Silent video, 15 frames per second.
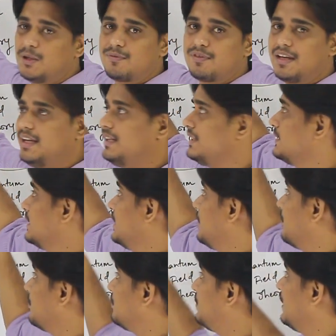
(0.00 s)
of light,
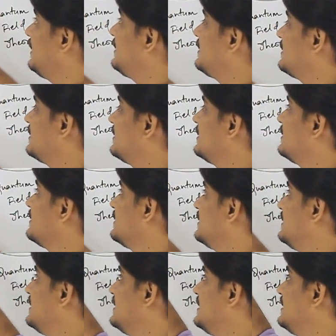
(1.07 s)
but
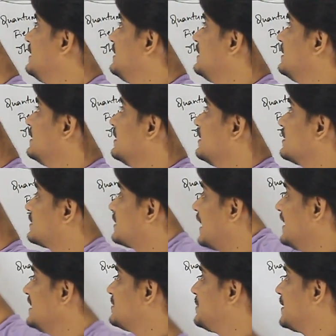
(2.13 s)
the
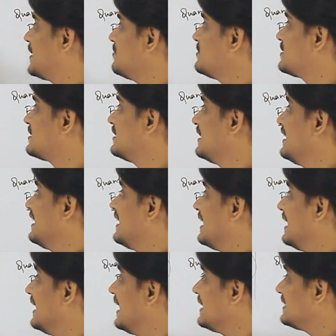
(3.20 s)
size becomes
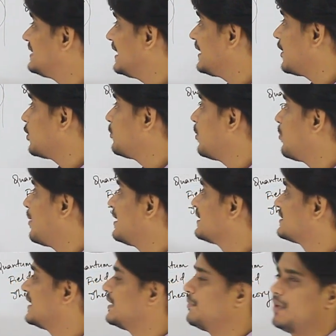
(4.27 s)
less than 10 to the power
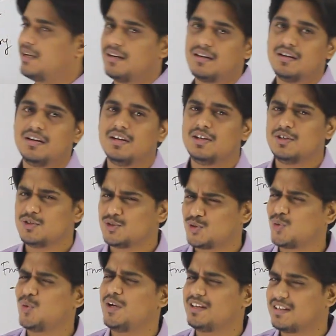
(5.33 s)
minus 9 meter.
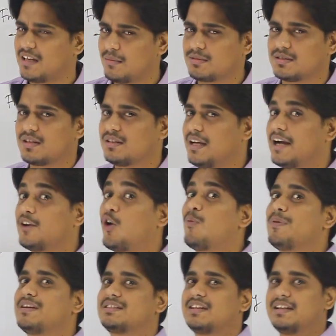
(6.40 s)
So it comes under the
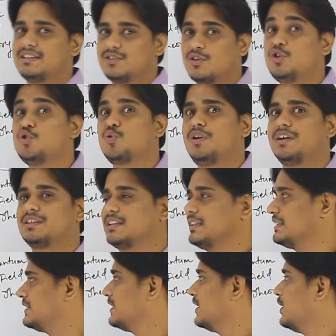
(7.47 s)
atomic size or nuclear
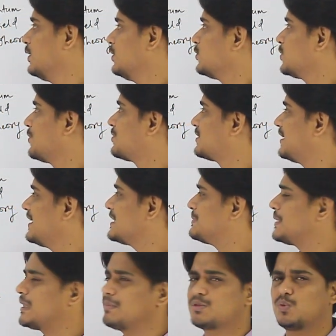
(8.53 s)
size. So if things
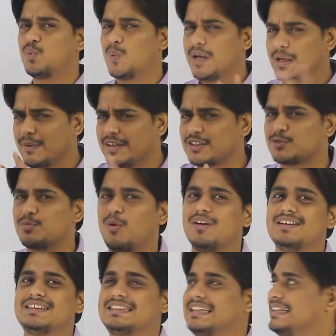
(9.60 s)
becomes very small
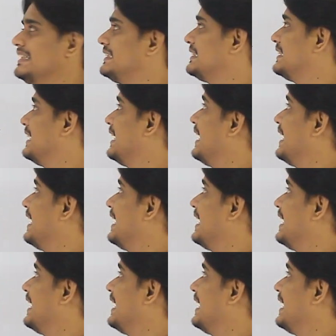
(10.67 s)
in size